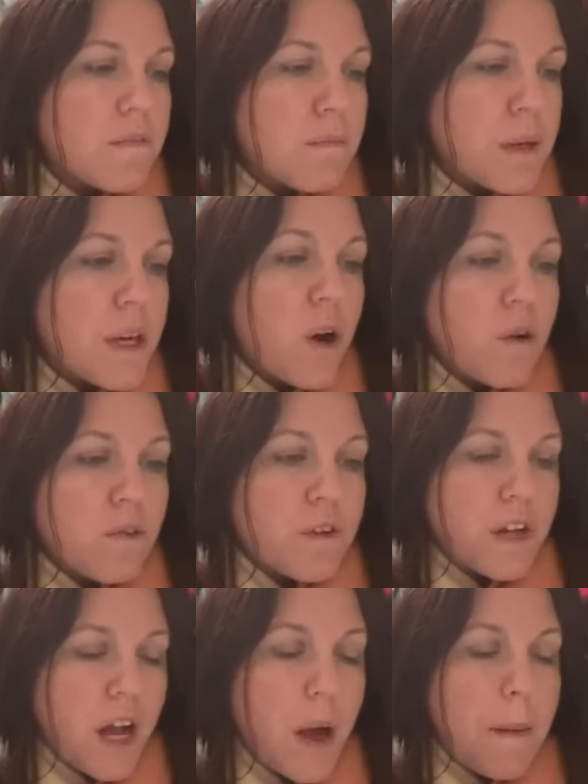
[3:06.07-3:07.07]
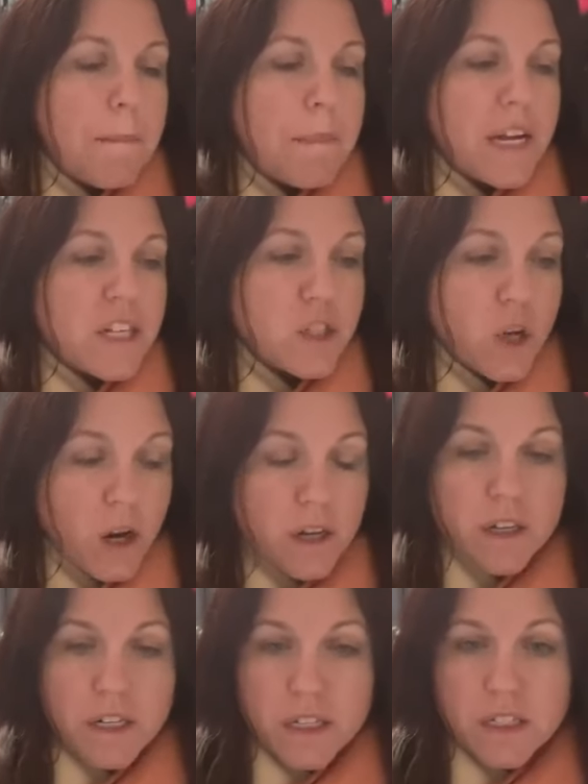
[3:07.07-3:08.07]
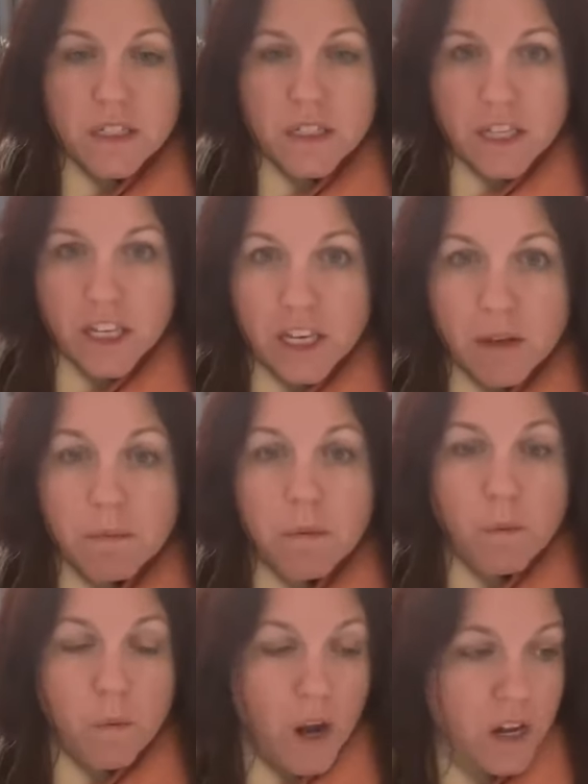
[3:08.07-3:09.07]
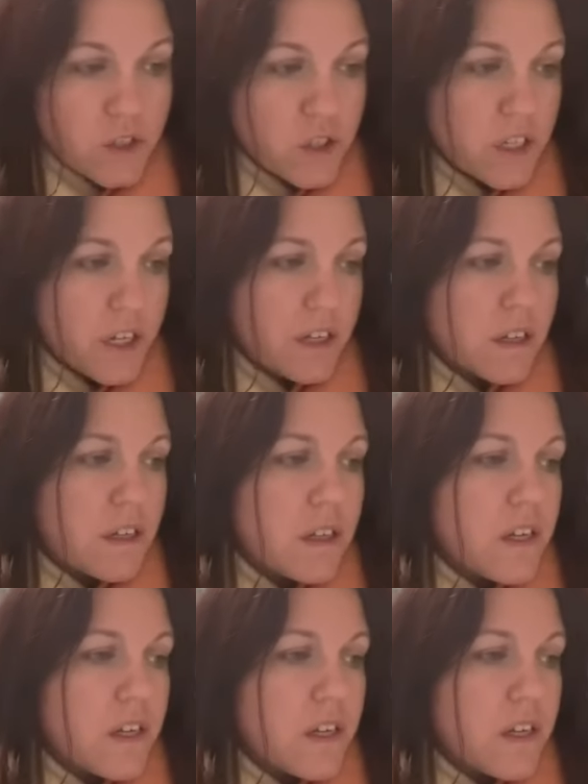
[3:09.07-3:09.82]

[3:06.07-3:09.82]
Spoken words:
be overcome by darkness. Keep watching.